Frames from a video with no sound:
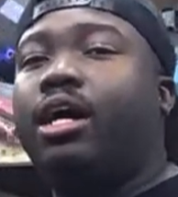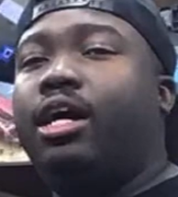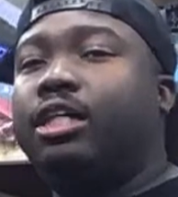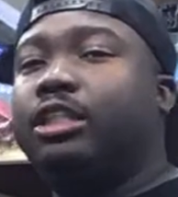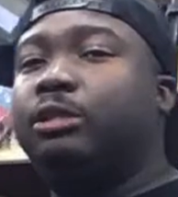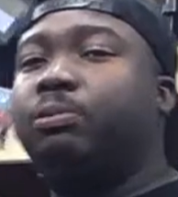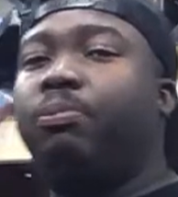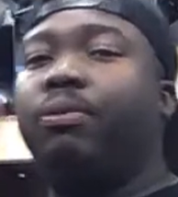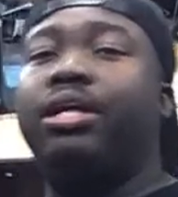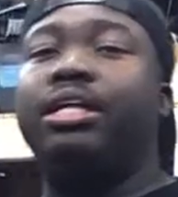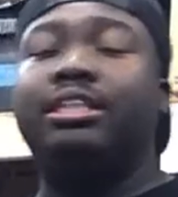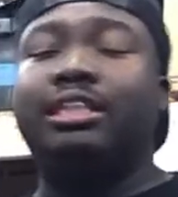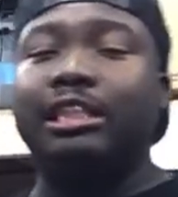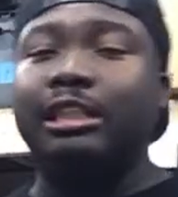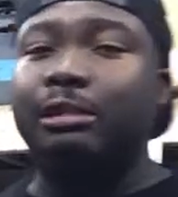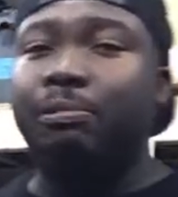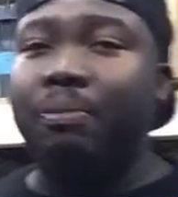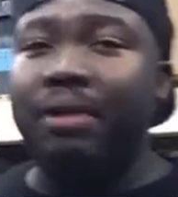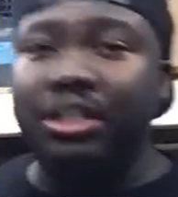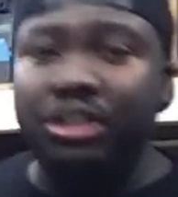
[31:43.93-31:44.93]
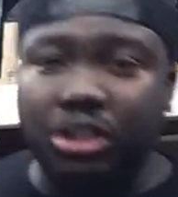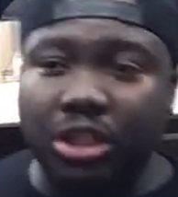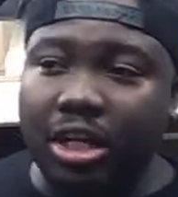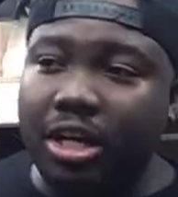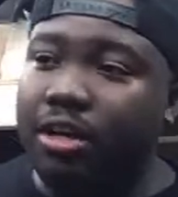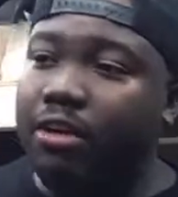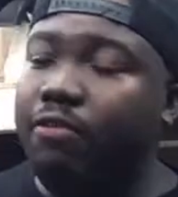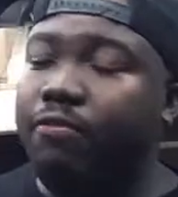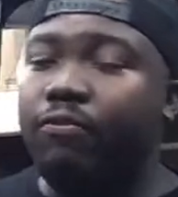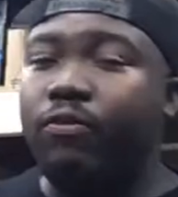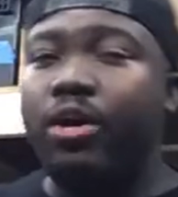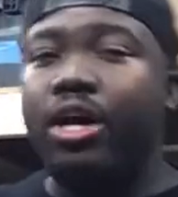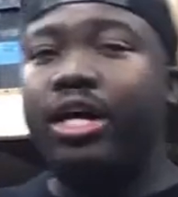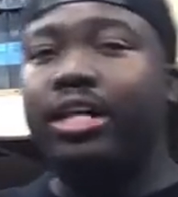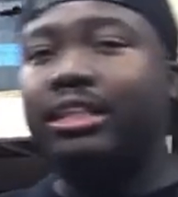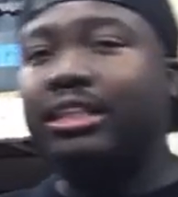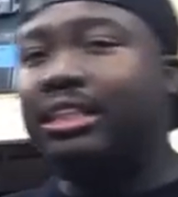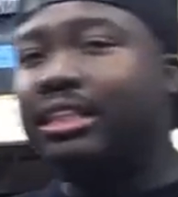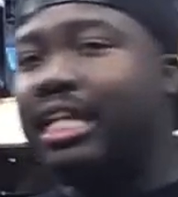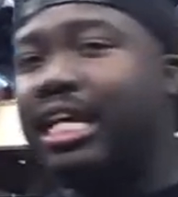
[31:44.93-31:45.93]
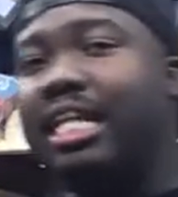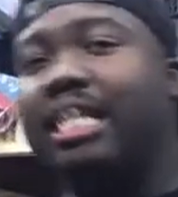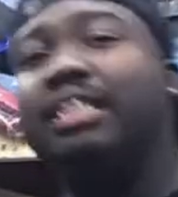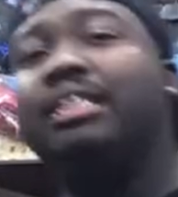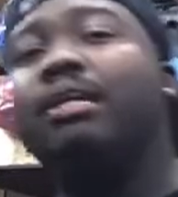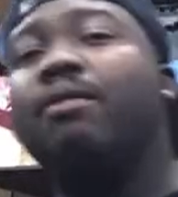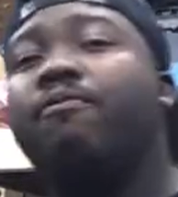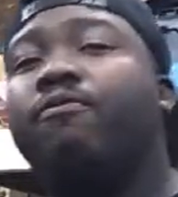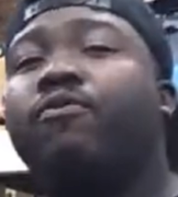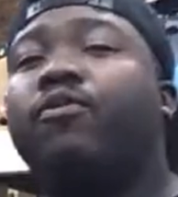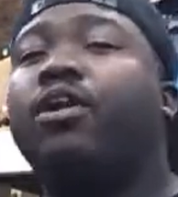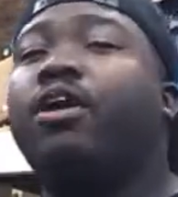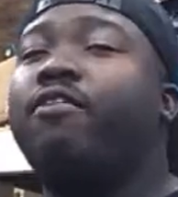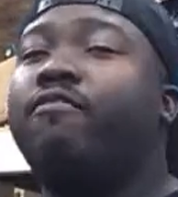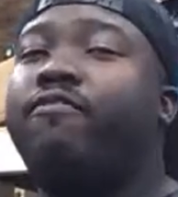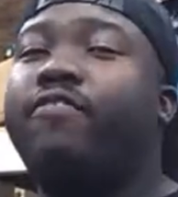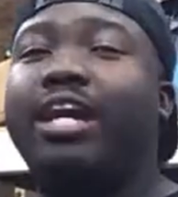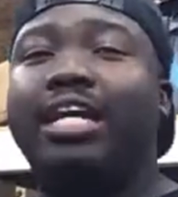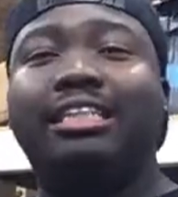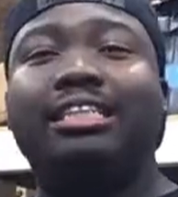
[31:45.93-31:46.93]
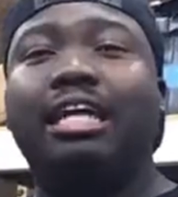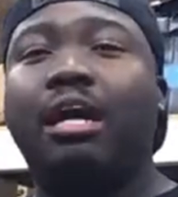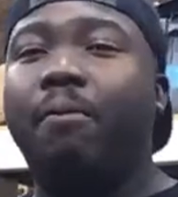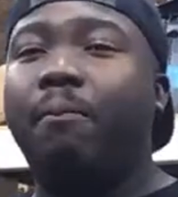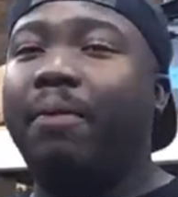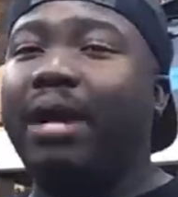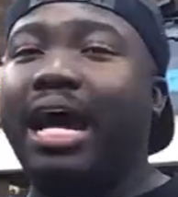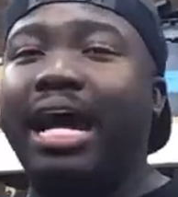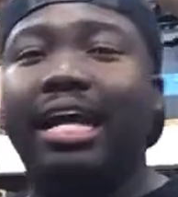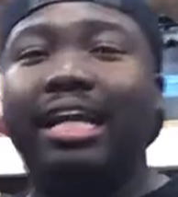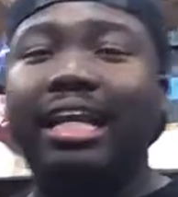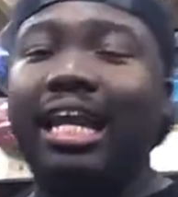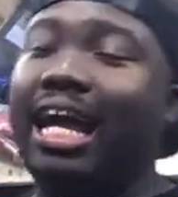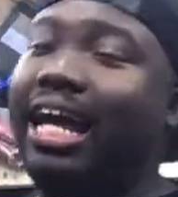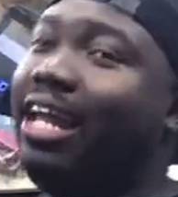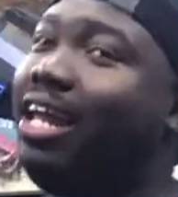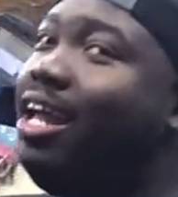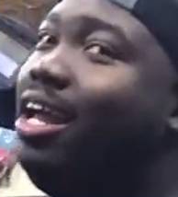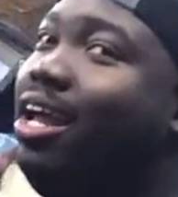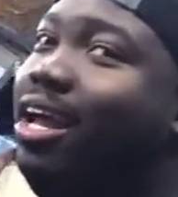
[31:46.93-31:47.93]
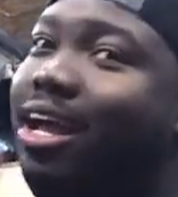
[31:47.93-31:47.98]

spring suspension in the front, skinnies up front, fats out back. Like,